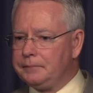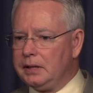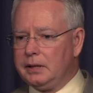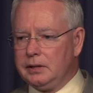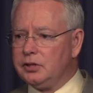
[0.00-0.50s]

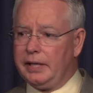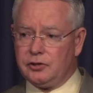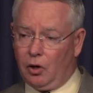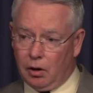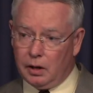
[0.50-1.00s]
And
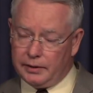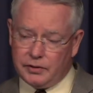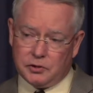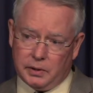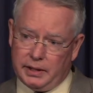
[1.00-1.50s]
it's hard. If
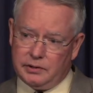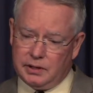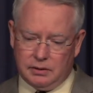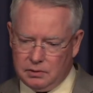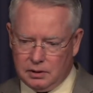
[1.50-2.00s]
this were
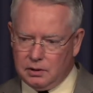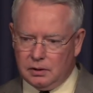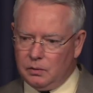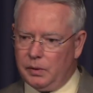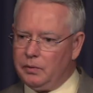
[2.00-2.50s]
easy,
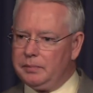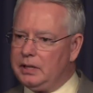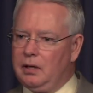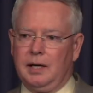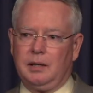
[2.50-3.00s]
we wouldn't be
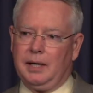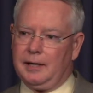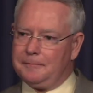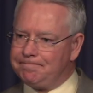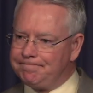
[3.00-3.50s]
talking about it.